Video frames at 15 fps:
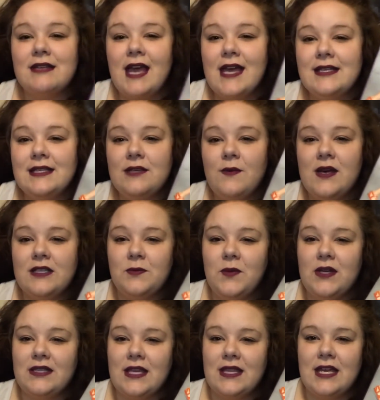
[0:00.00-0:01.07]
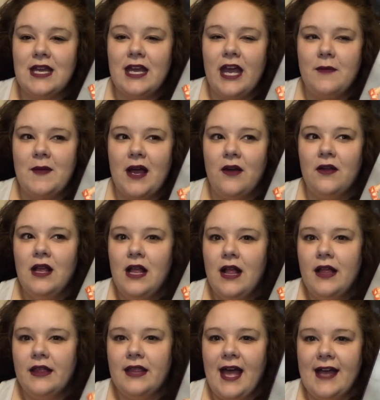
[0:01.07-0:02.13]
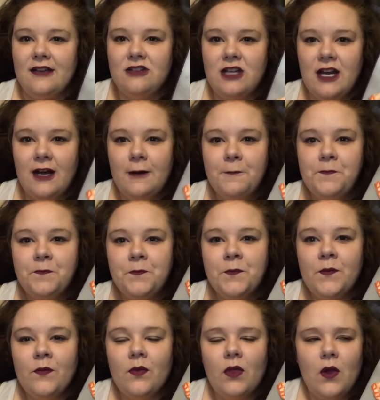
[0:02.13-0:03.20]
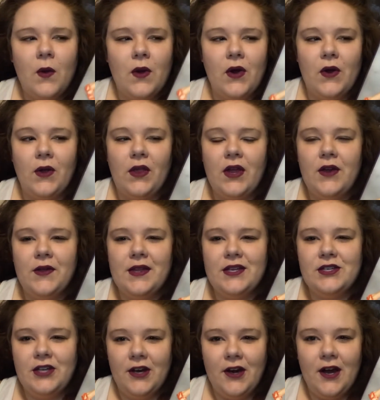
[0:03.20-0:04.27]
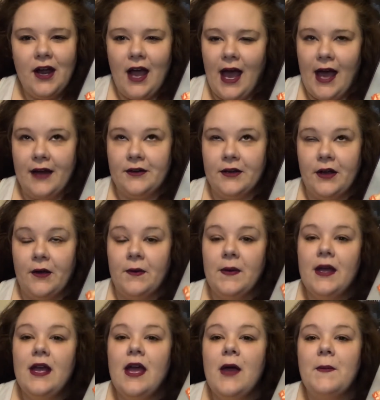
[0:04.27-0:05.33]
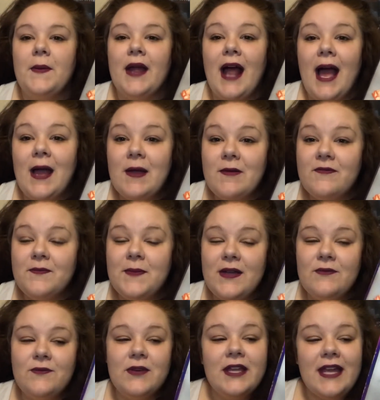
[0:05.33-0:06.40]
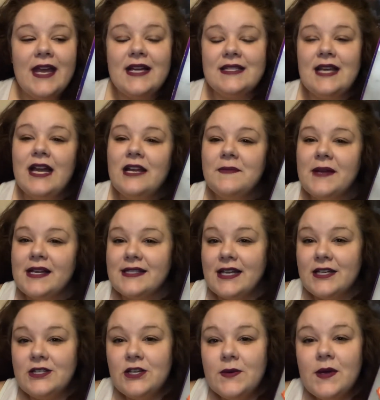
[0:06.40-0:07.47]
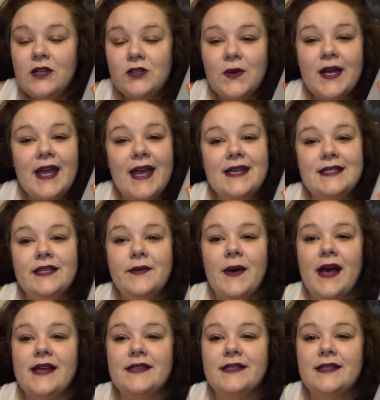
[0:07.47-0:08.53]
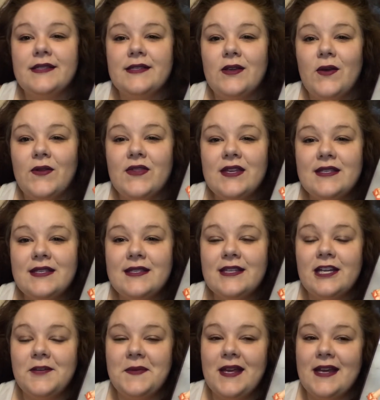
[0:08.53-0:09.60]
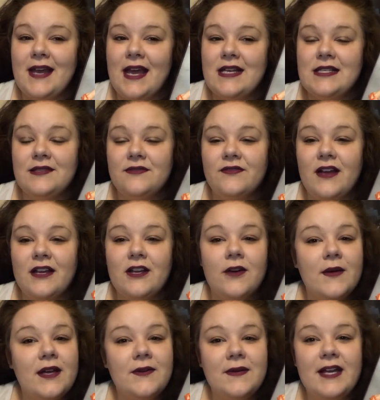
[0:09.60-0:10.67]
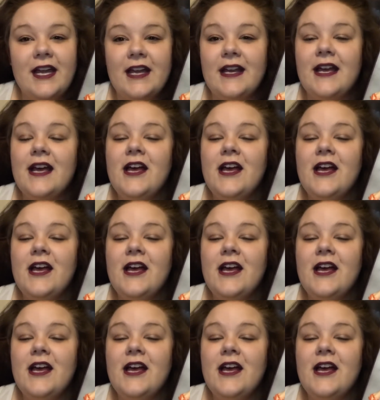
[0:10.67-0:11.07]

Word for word: Kasie West books. I think it came out last year or earlier this year. I don't know. But I've been really excited because I do enjoy Kasie West, so this is going to be a nice, fun, quick read.